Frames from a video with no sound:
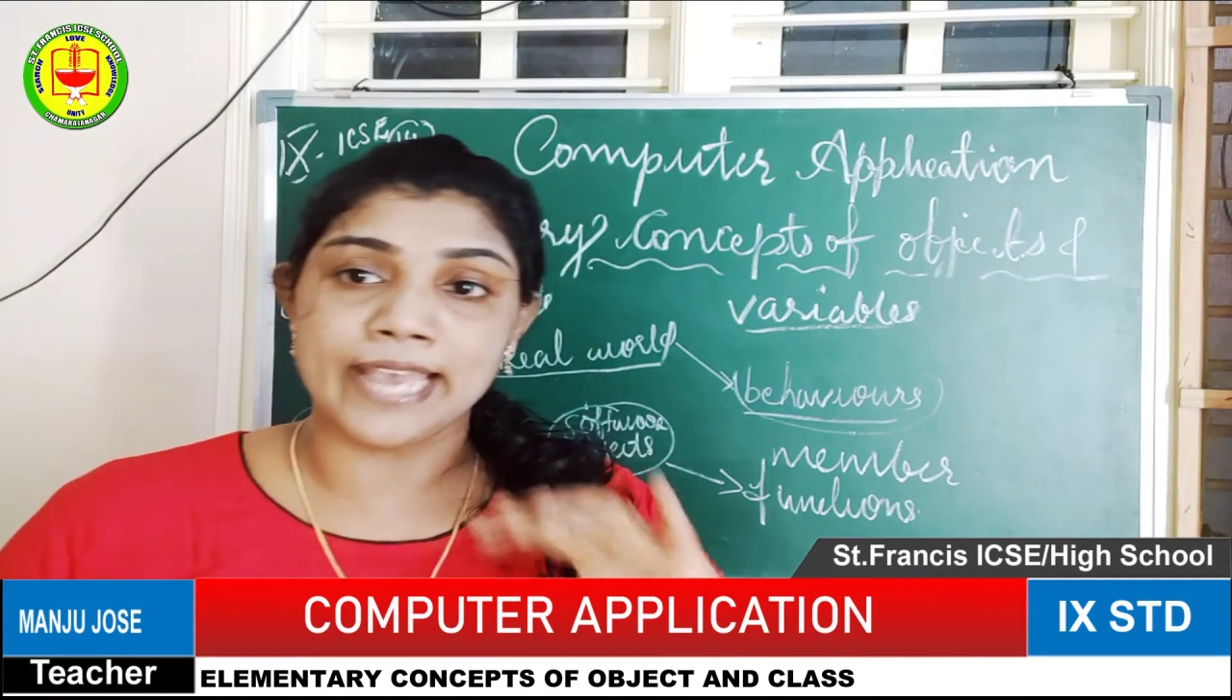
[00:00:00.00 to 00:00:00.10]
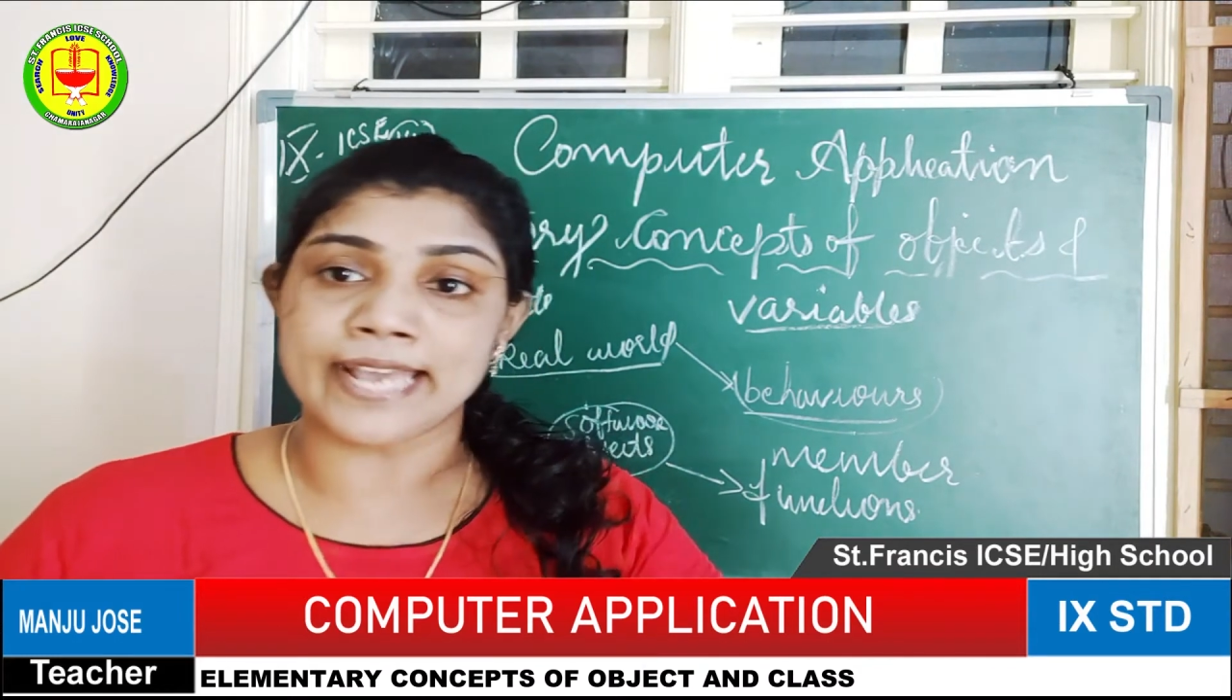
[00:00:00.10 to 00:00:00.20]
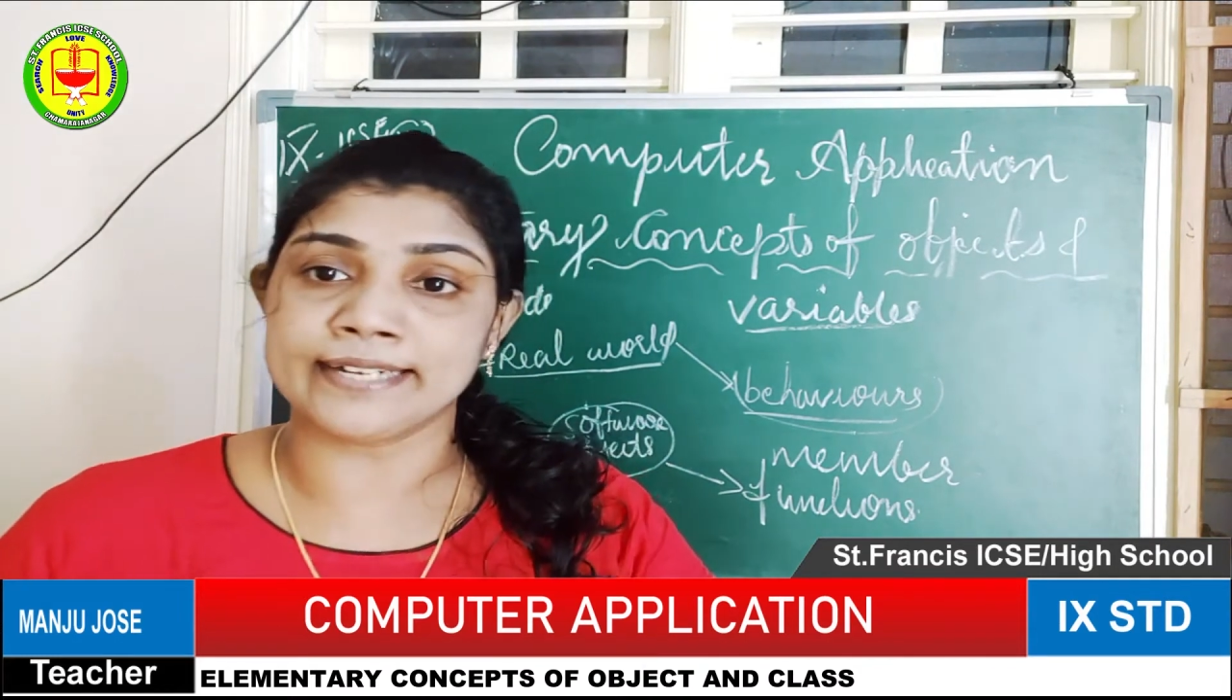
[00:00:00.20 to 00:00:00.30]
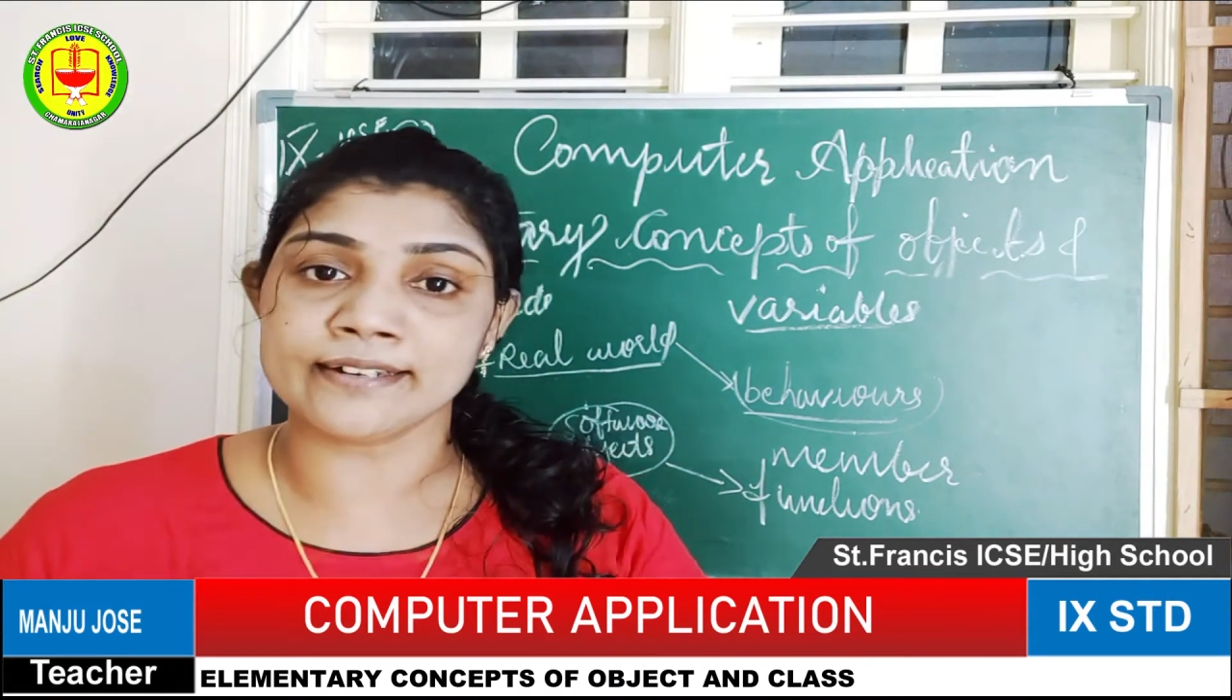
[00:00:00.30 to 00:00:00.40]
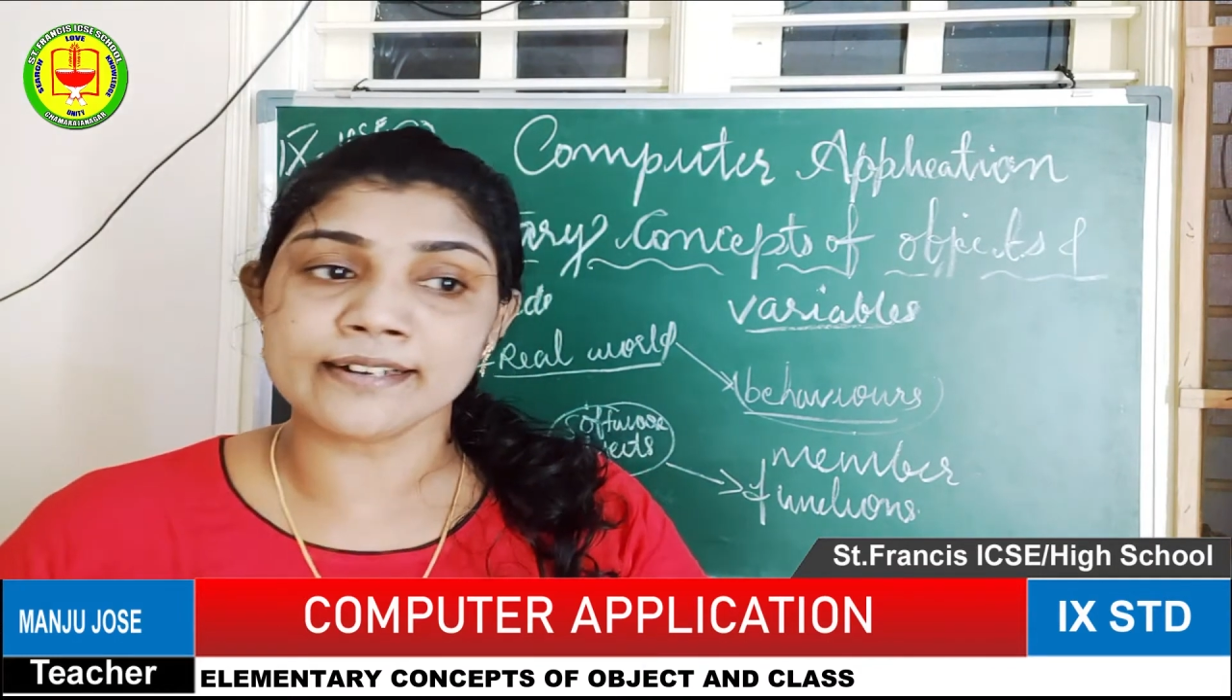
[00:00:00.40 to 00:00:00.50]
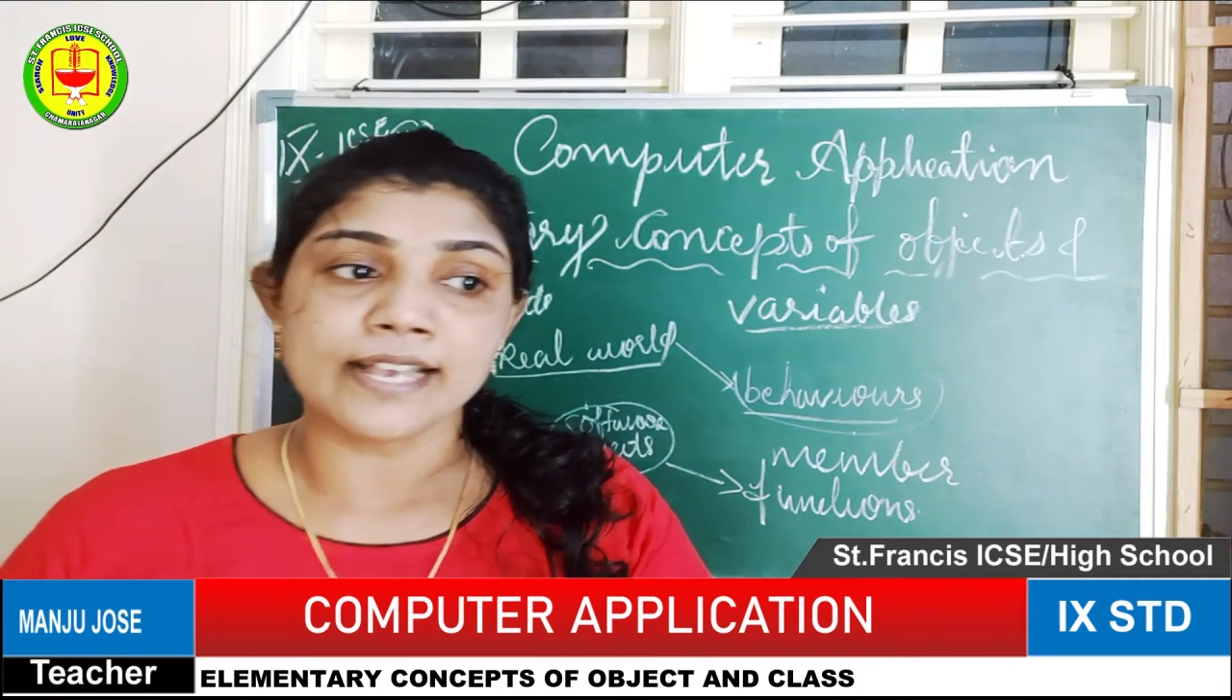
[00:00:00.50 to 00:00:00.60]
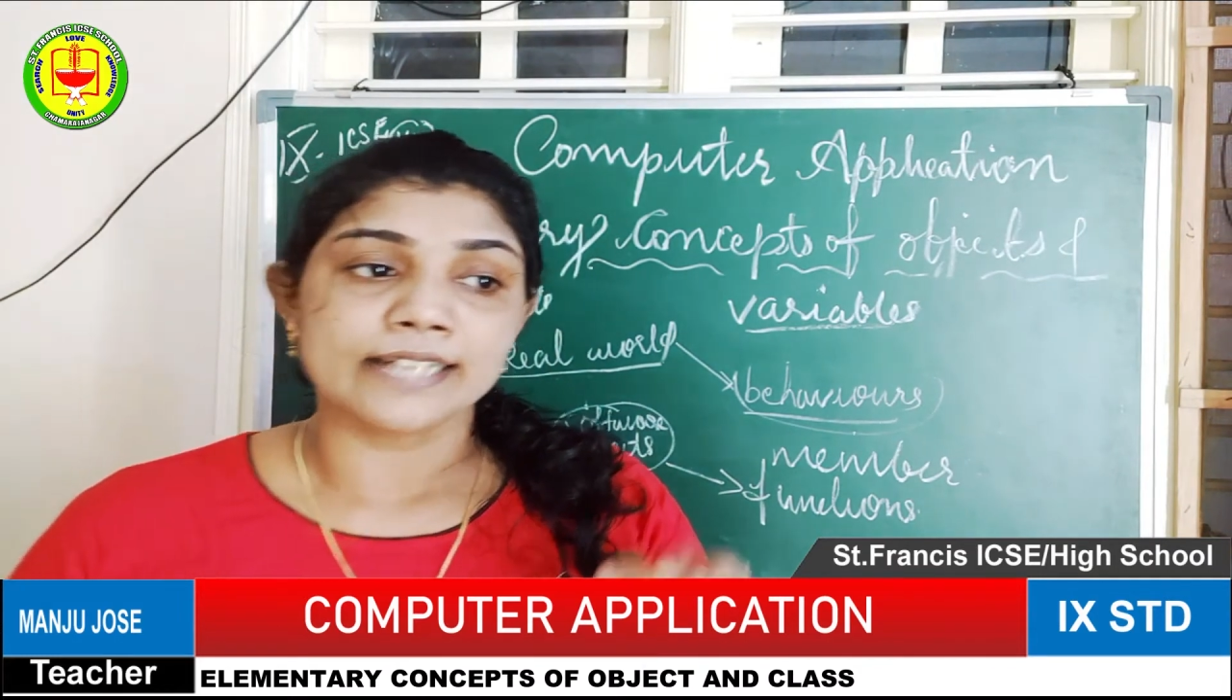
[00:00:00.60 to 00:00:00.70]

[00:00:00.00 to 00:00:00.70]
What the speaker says: character.